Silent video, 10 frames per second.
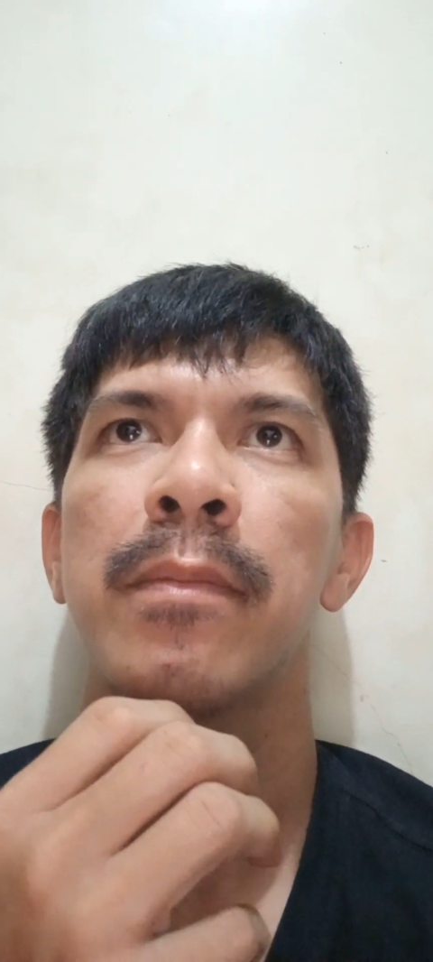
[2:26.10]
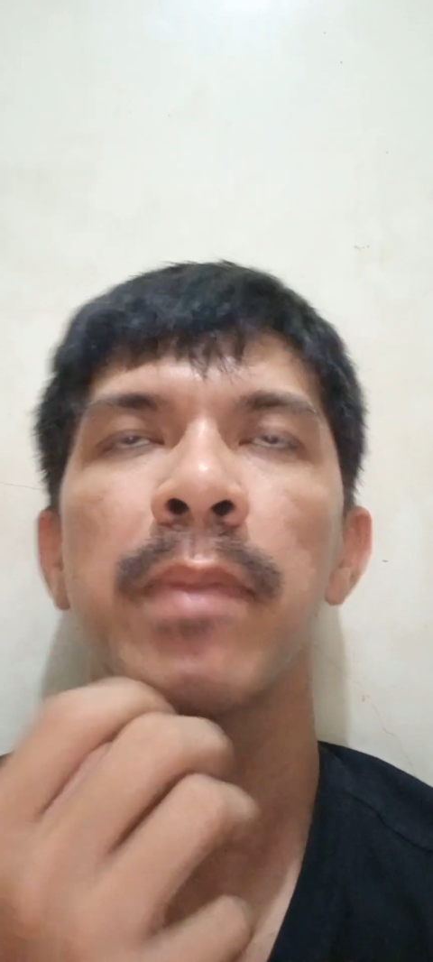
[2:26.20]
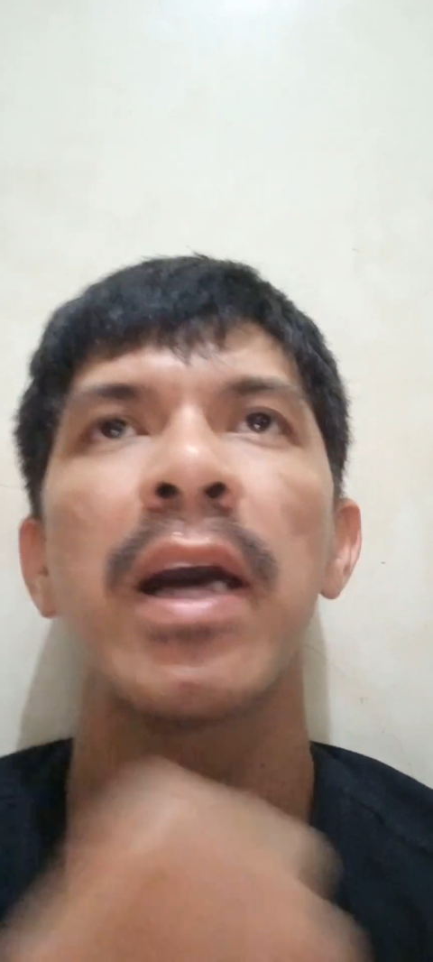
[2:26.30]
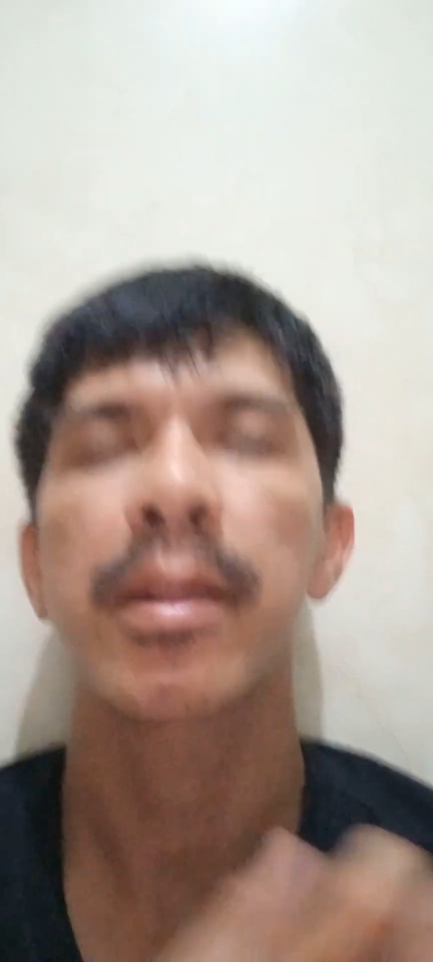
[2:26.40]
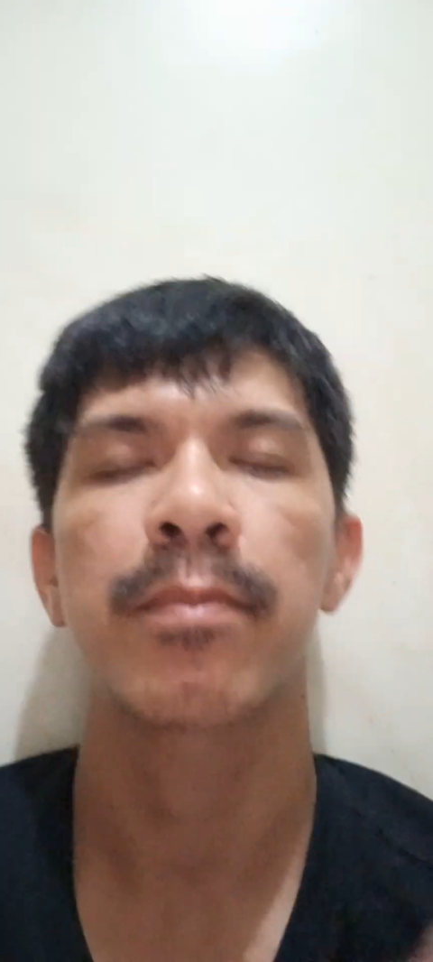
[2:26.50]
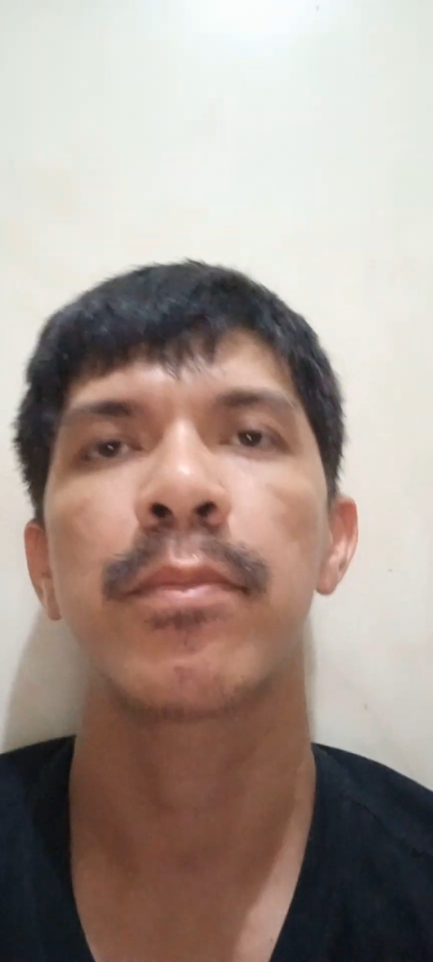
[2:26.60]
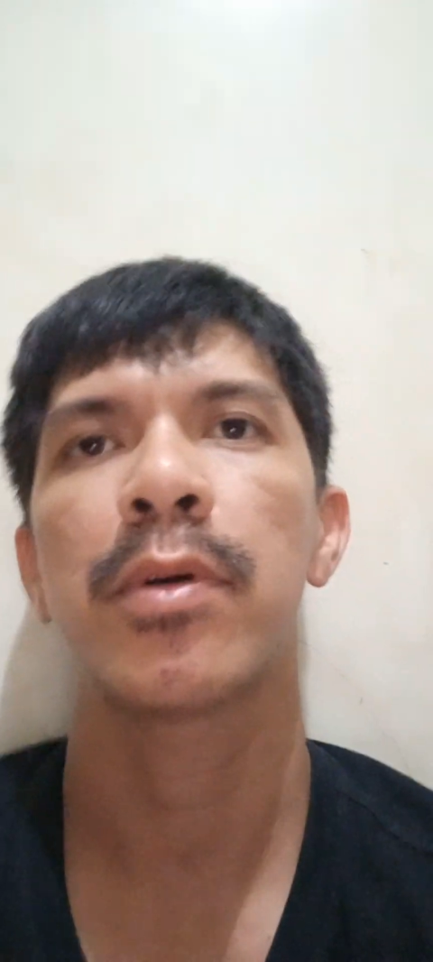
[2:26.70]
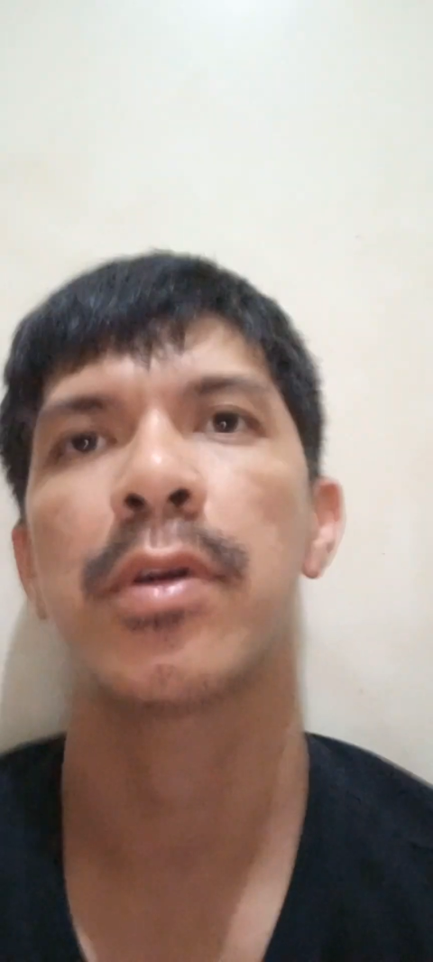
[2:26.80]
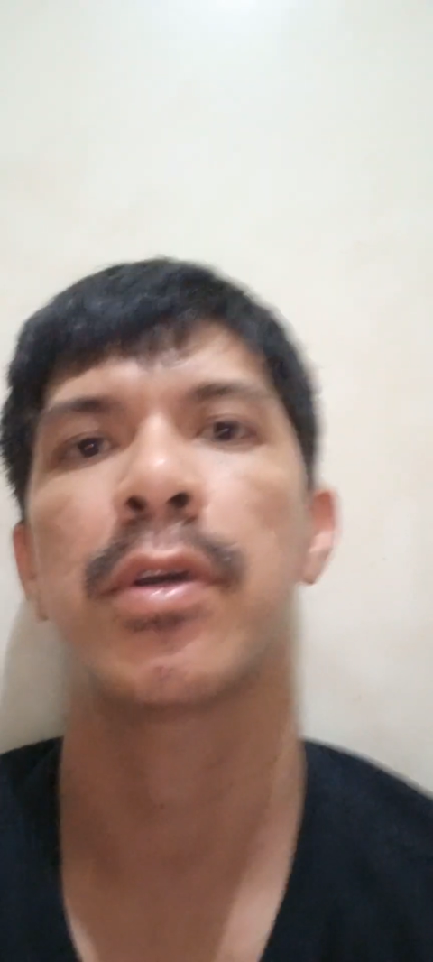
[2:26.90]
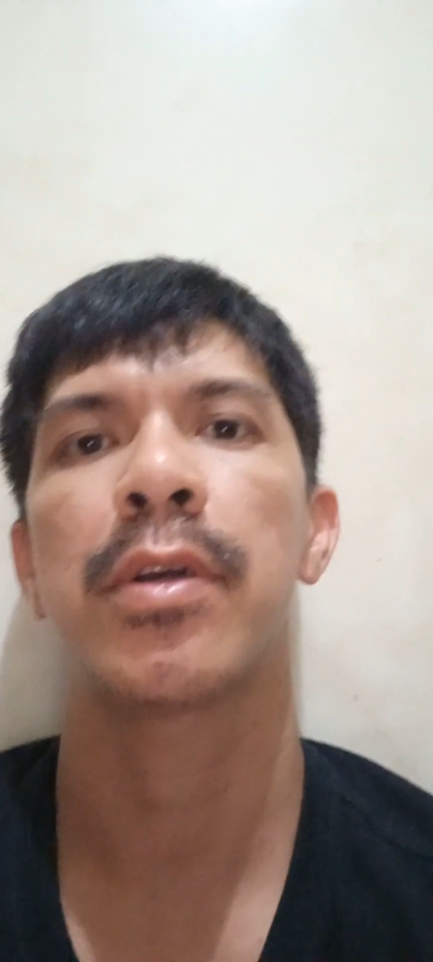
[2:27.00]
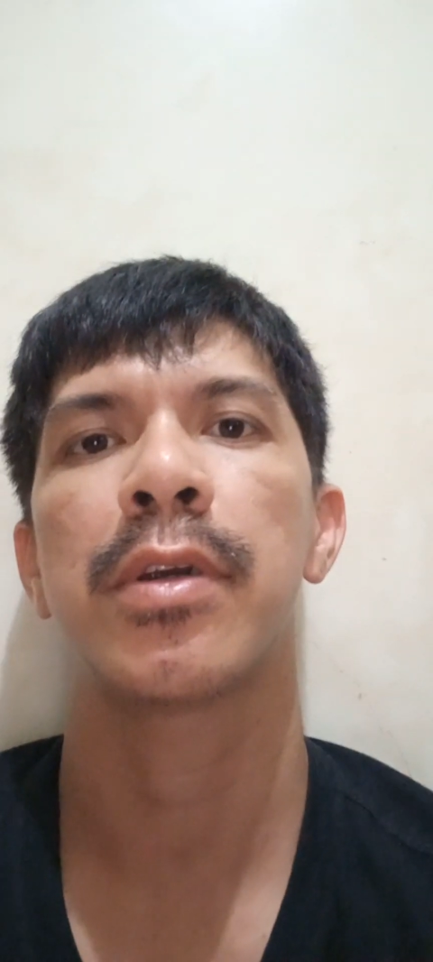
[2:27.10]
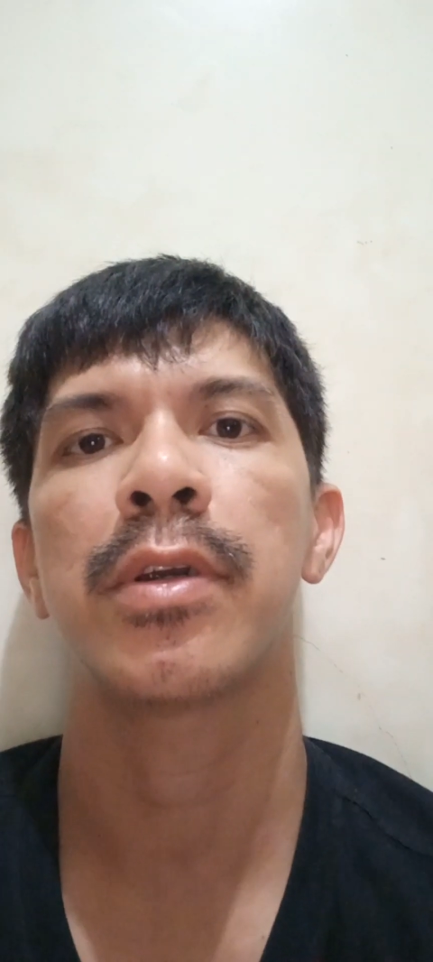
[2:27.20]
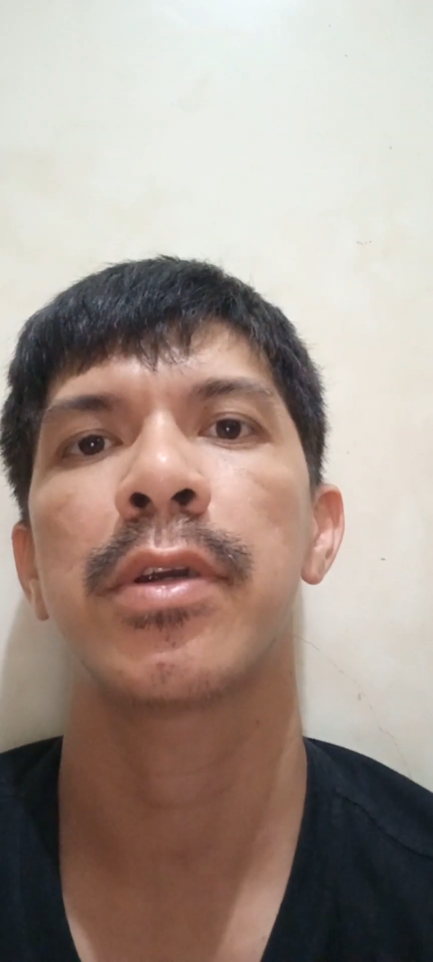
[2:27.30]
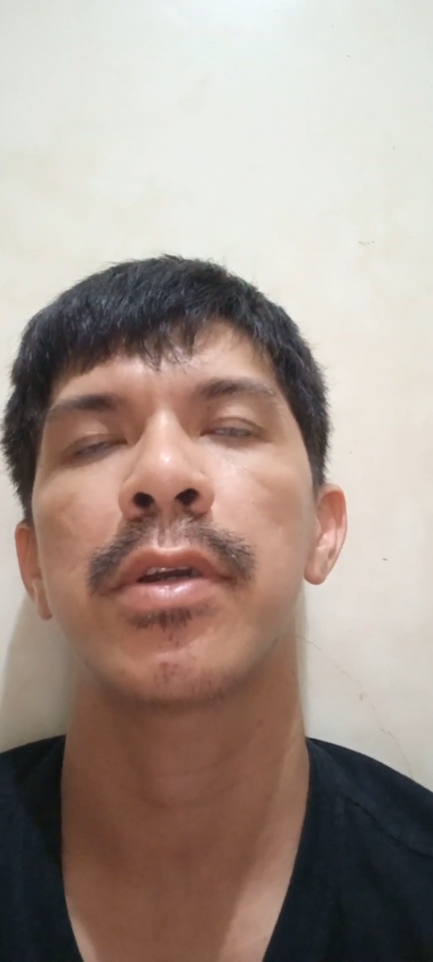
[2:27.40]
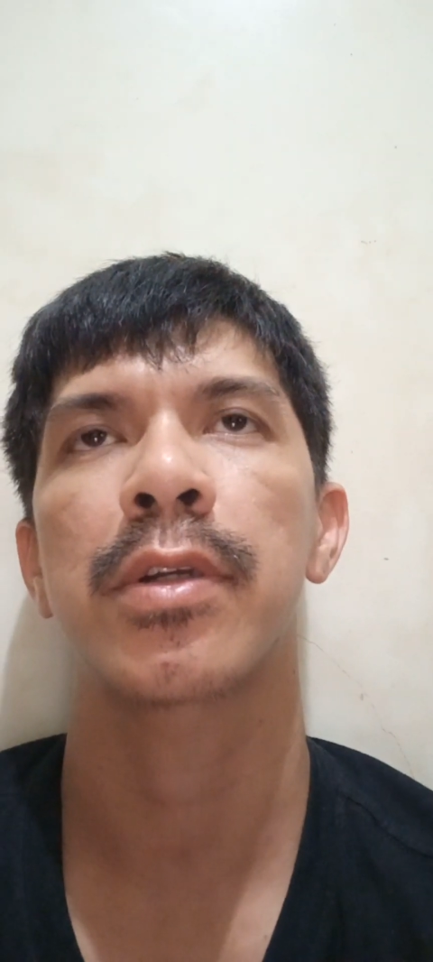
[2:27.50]
plant
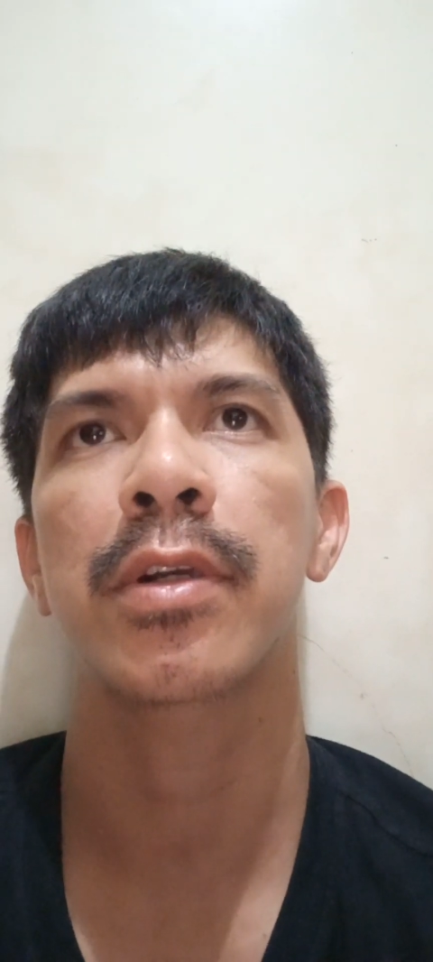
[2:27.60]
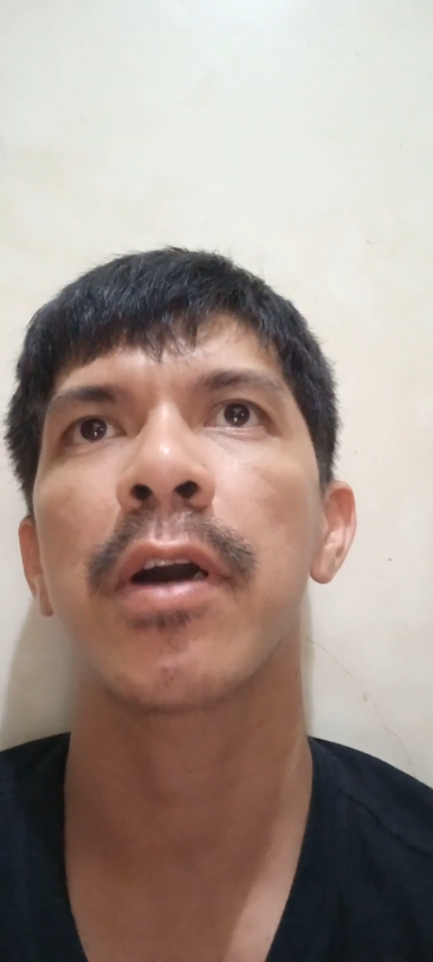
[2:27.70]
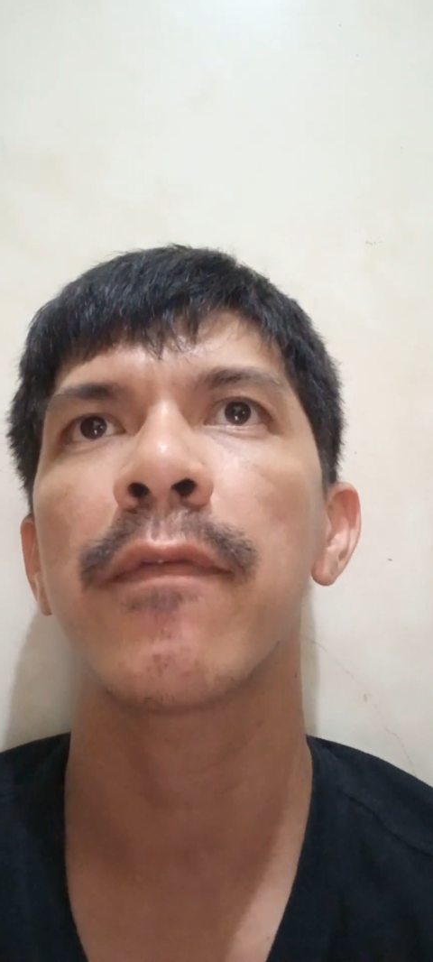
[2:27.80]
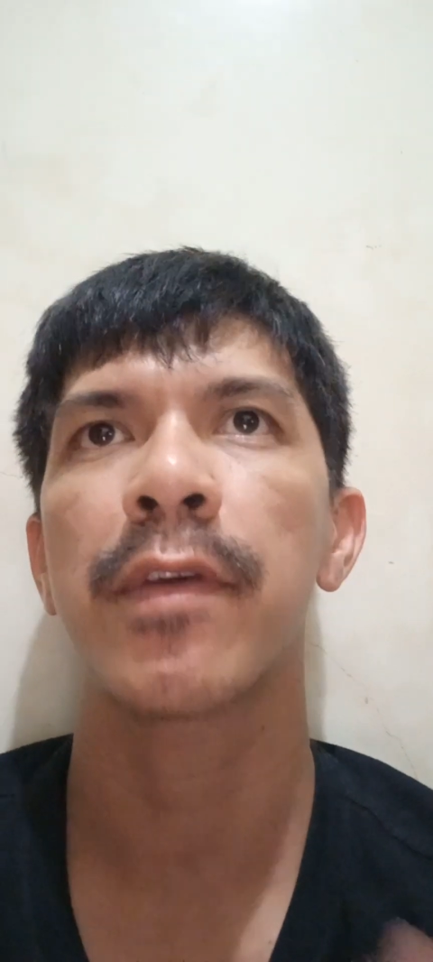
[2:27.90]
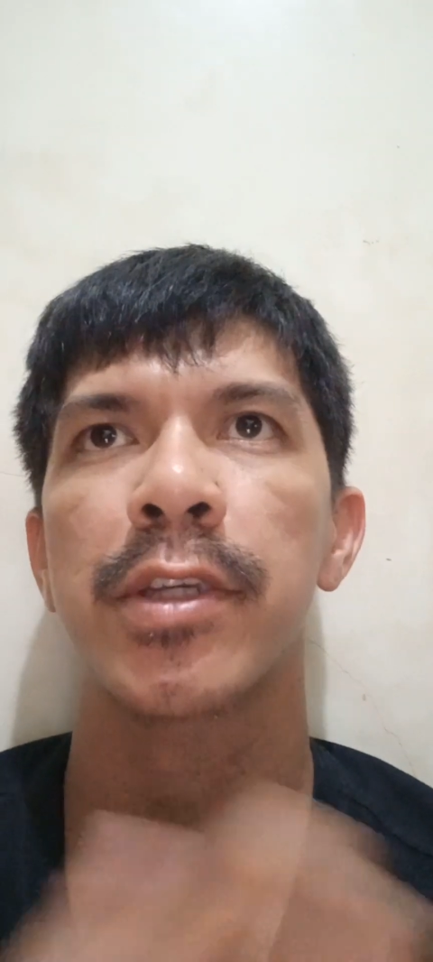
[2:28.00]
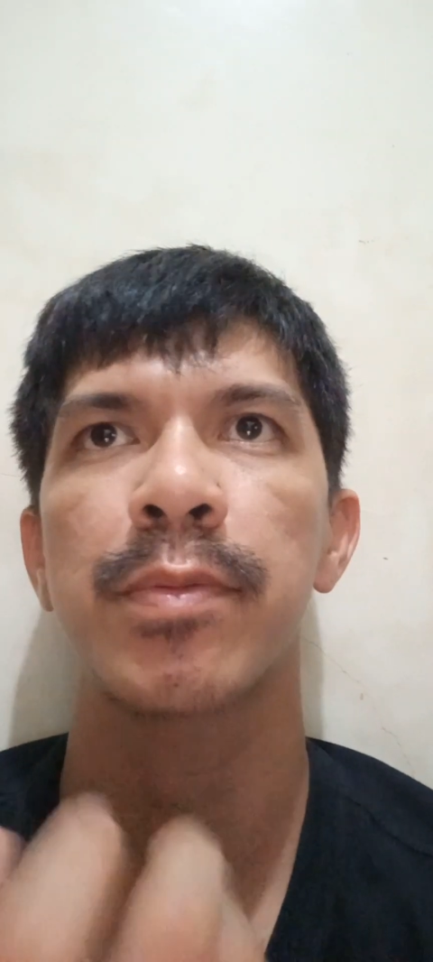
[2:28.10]
more coffee,